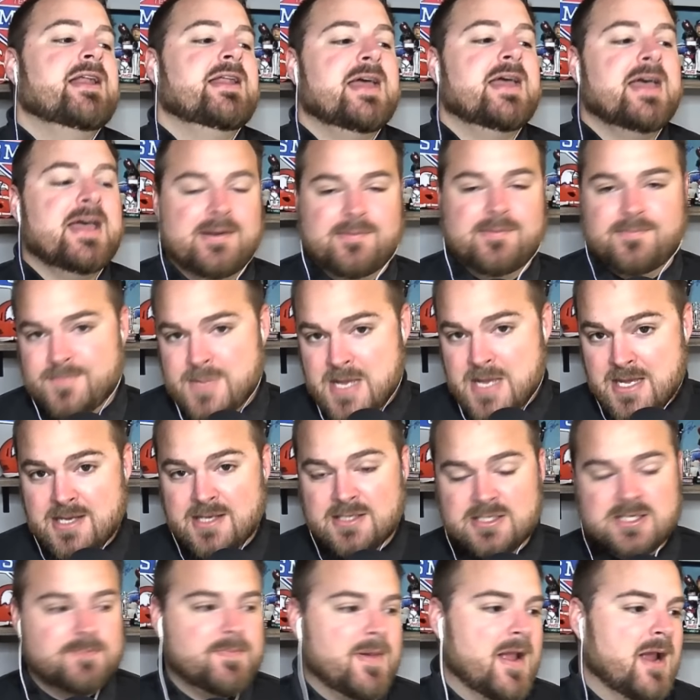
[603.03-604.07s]
end,
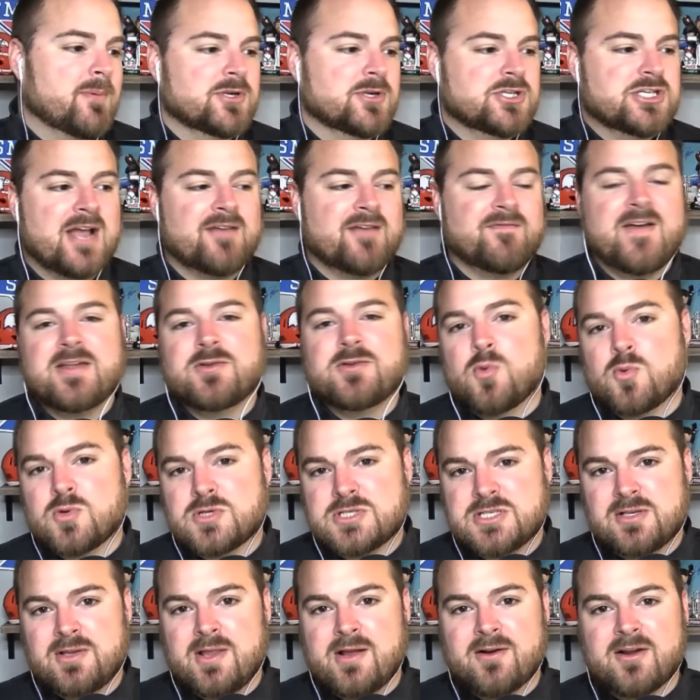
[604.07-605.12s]
to pair with Jack Van
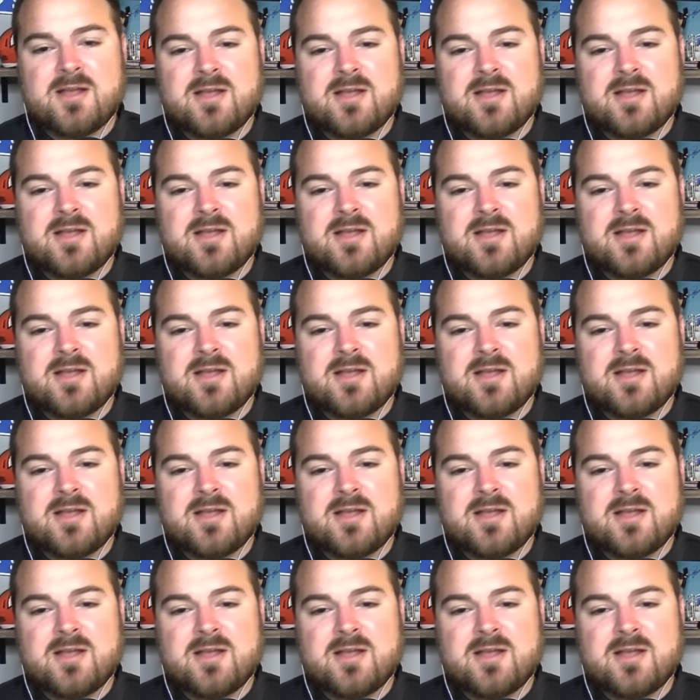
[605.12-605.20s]
Dorselaer,